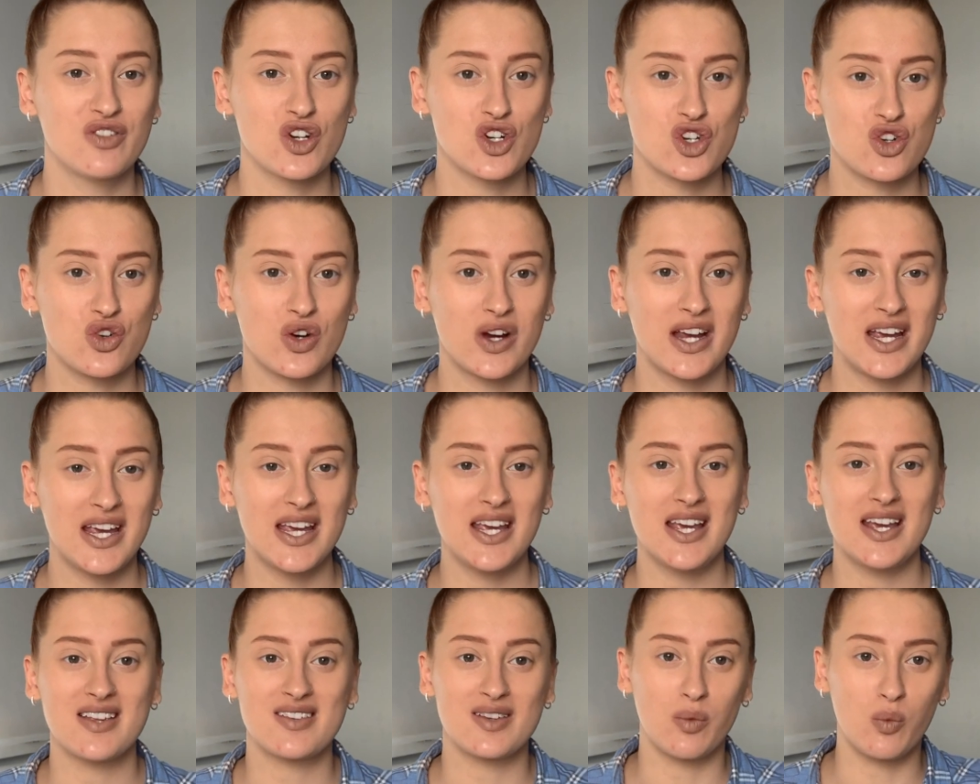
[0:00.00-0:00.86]
tree
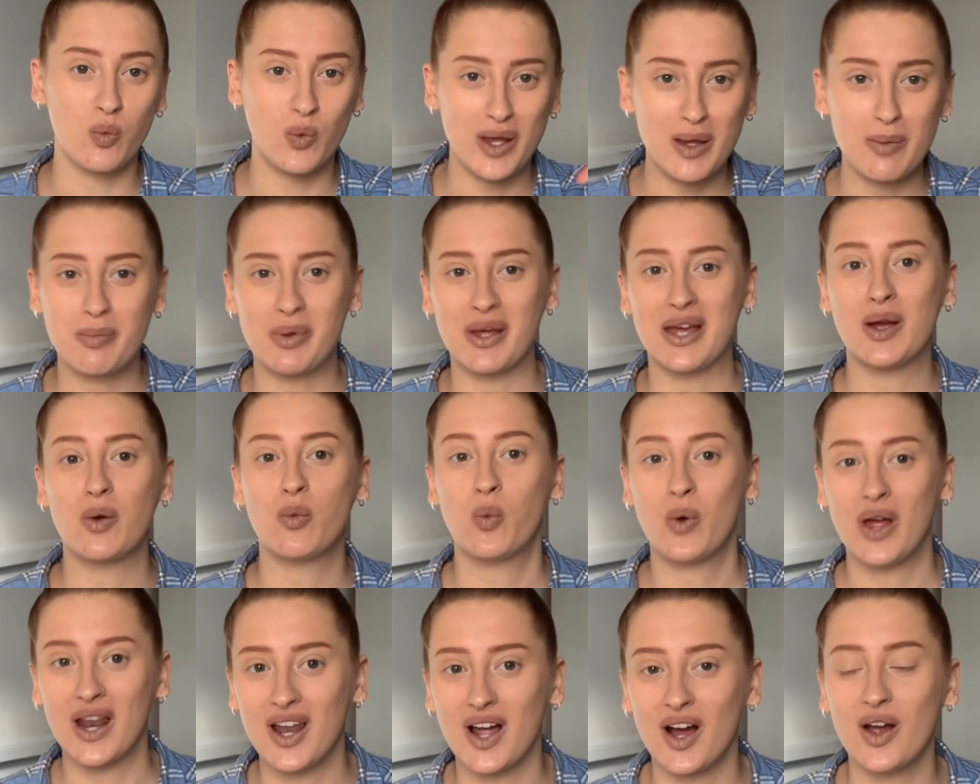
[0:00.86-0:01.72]
is a weeping
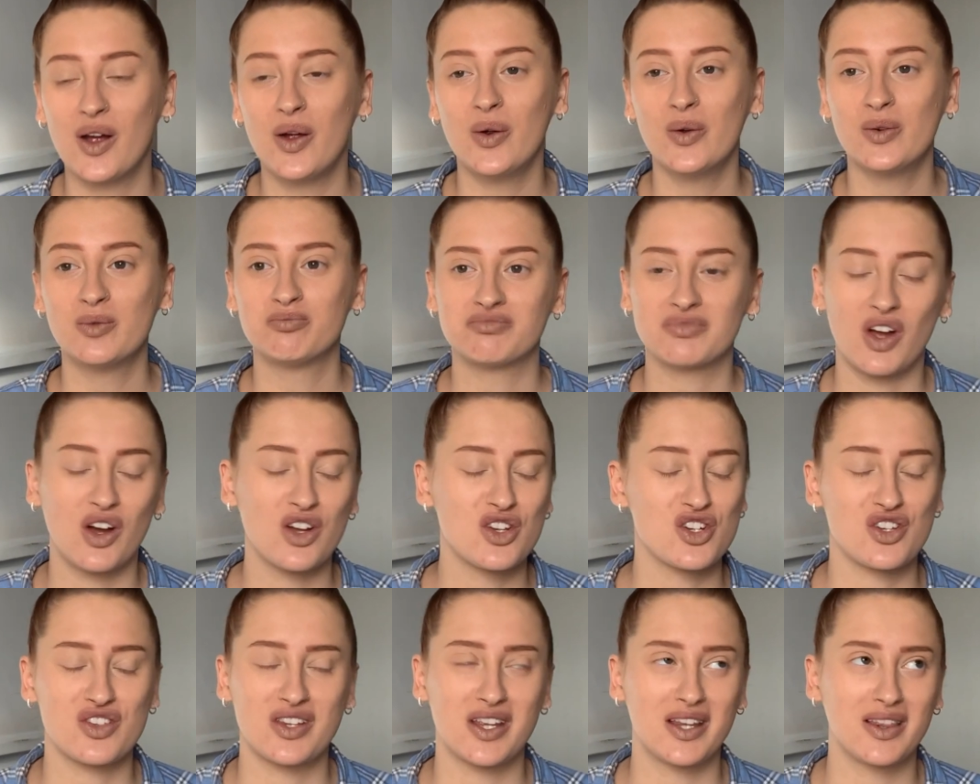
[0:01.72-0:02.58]
willow. I
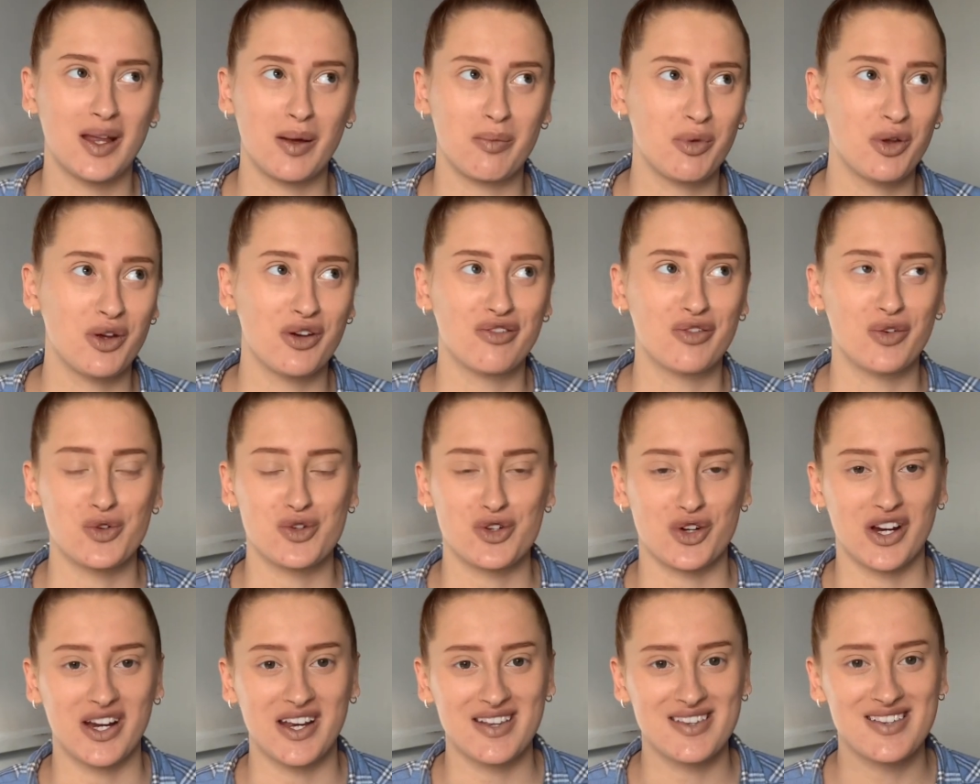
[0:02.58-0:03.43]
just think they're beautiful
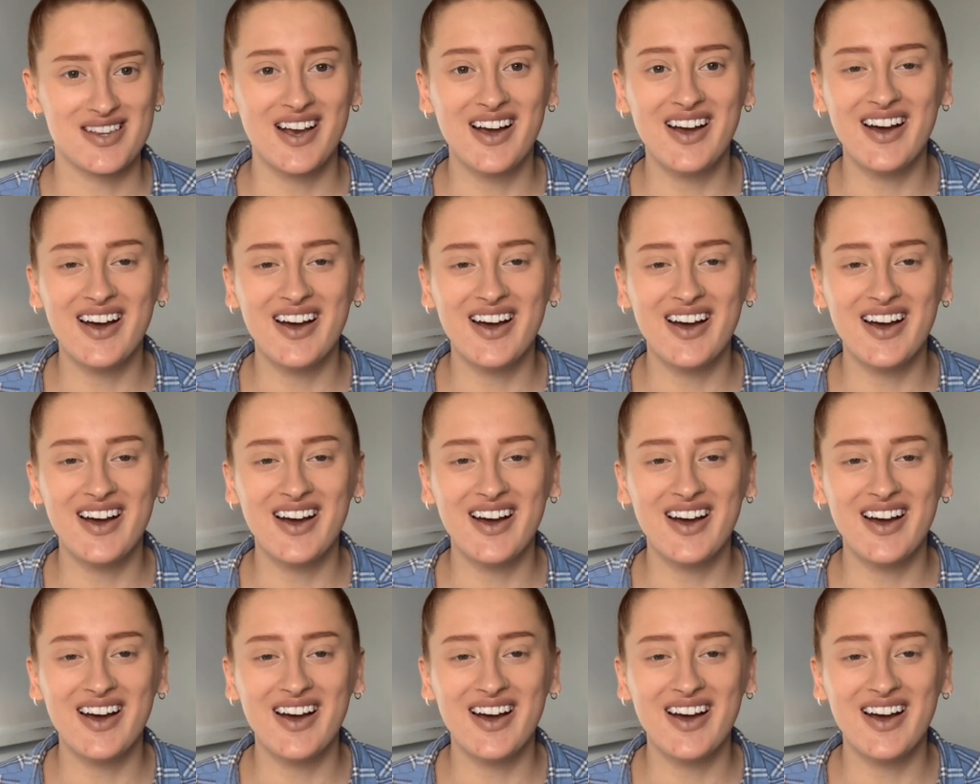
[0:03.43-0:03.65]
trees.